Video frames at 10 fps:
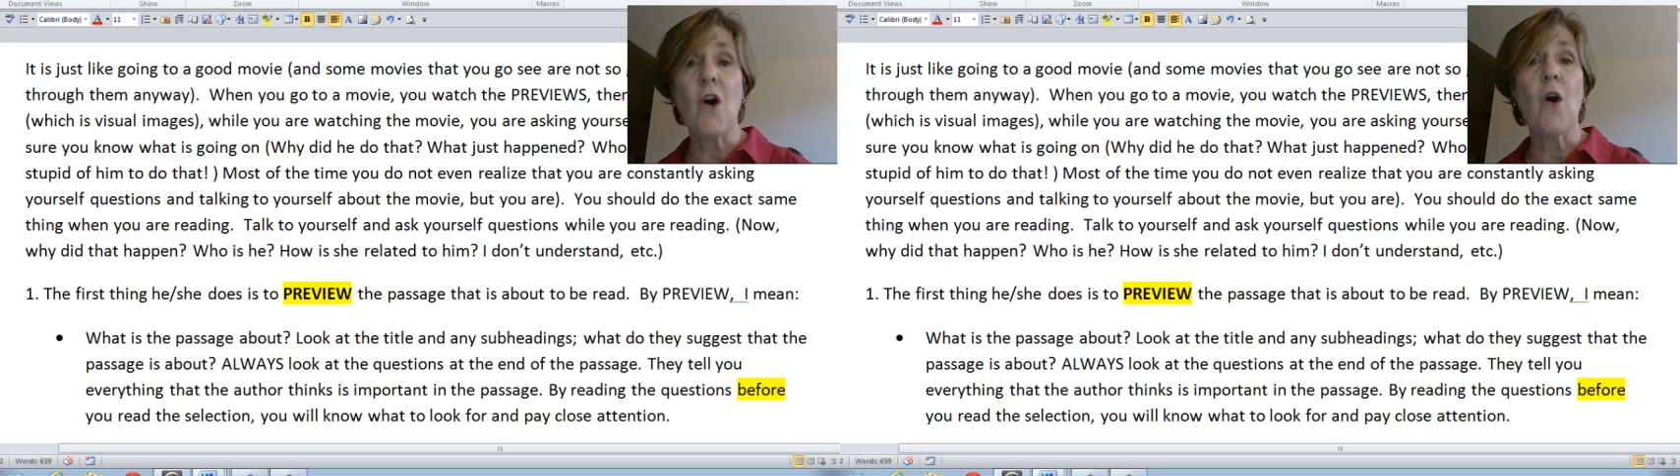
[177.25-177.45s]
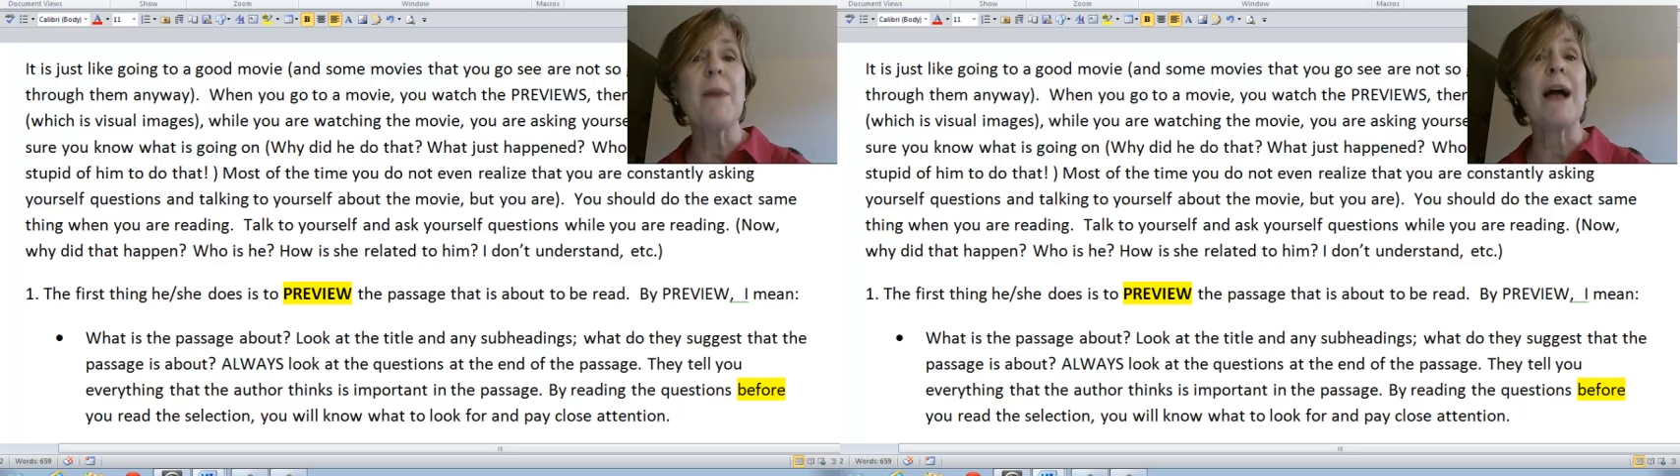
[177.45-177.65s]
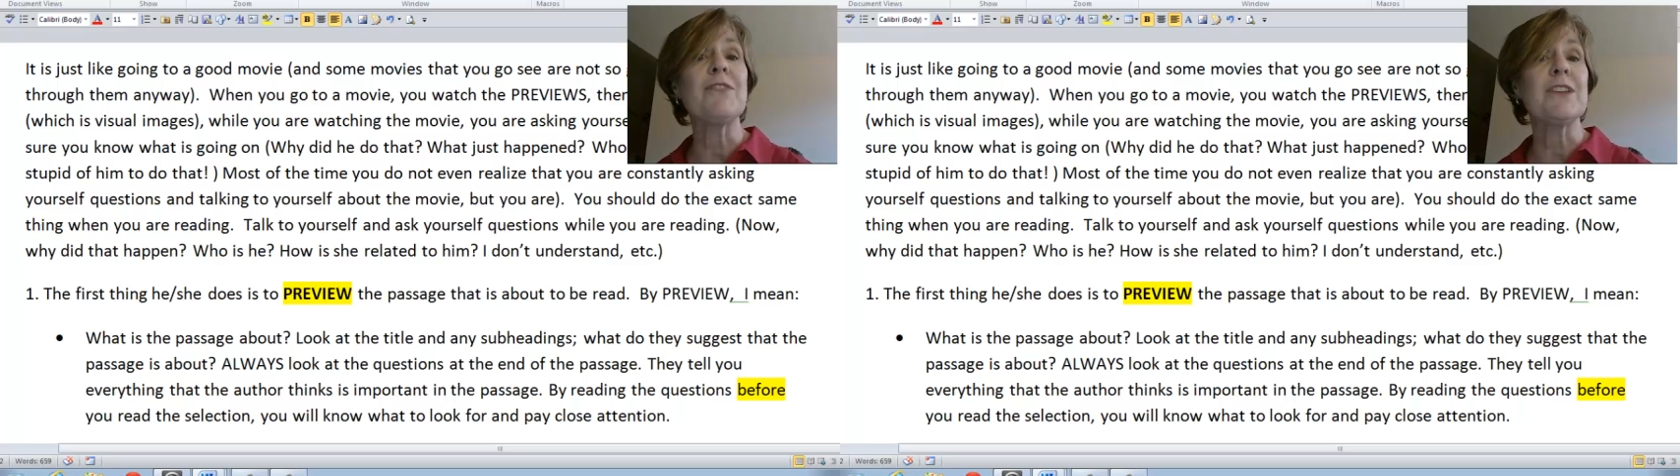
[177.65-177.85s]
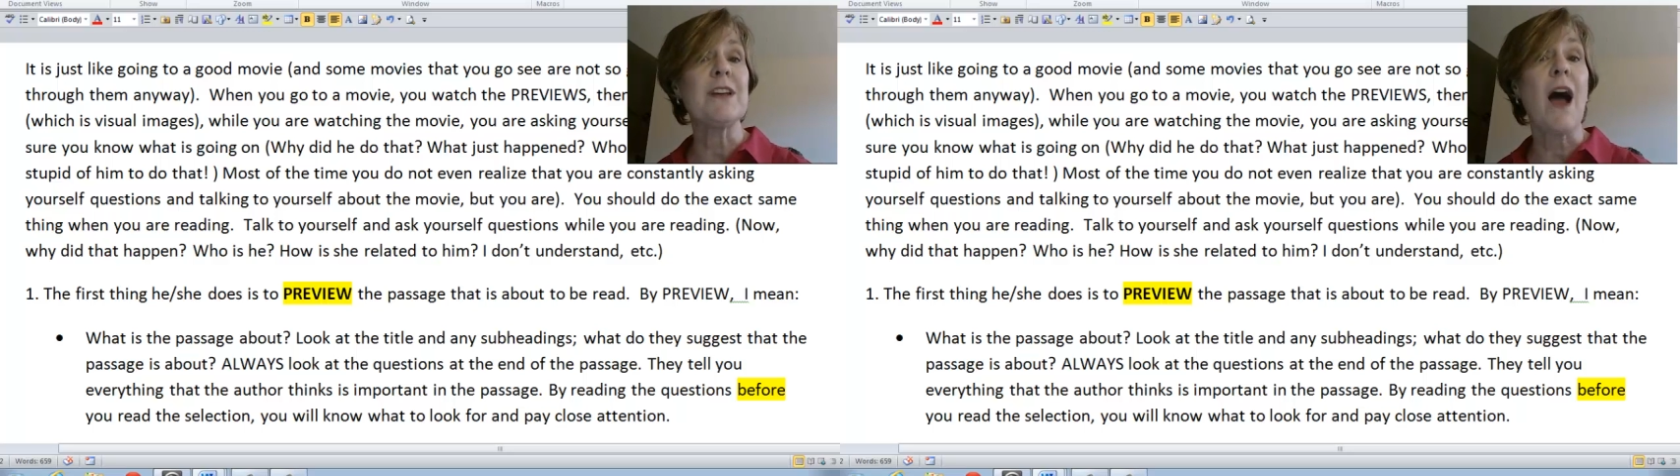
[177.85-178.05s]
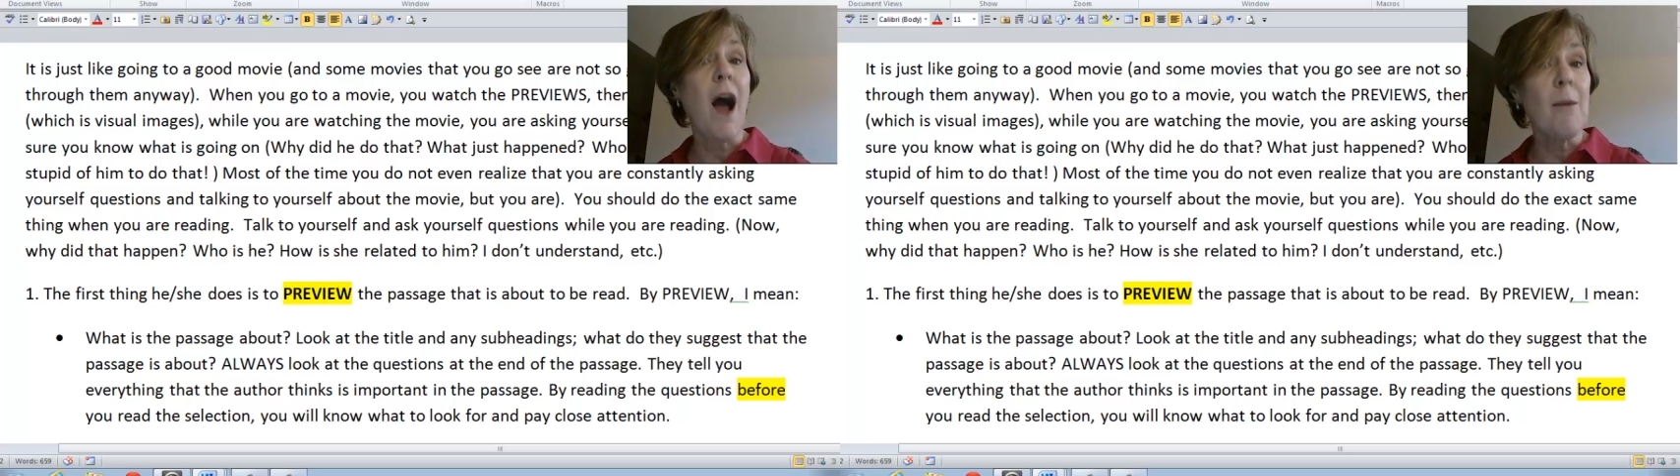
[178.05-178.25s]
or about the
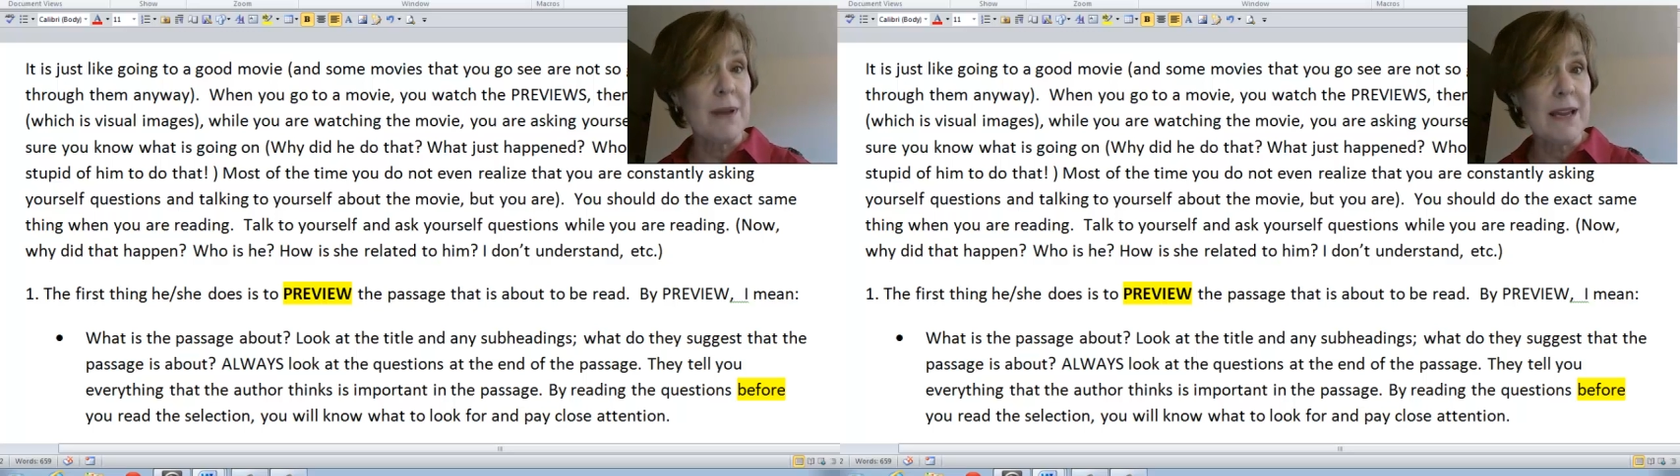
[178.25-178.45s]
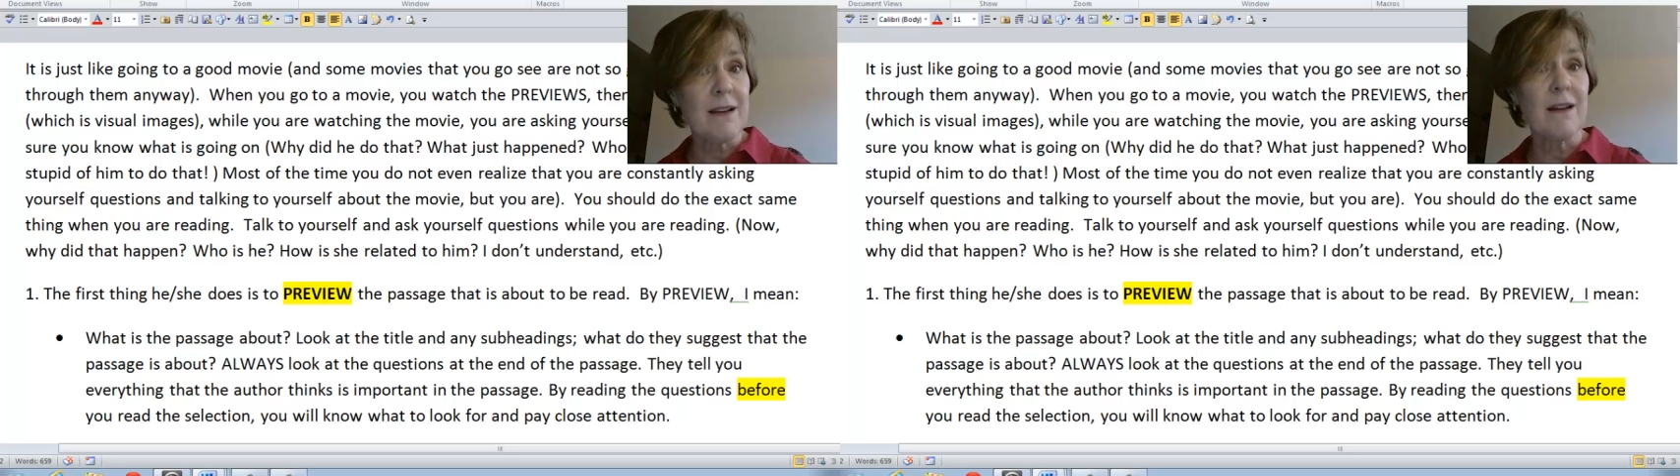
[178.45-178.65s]
topic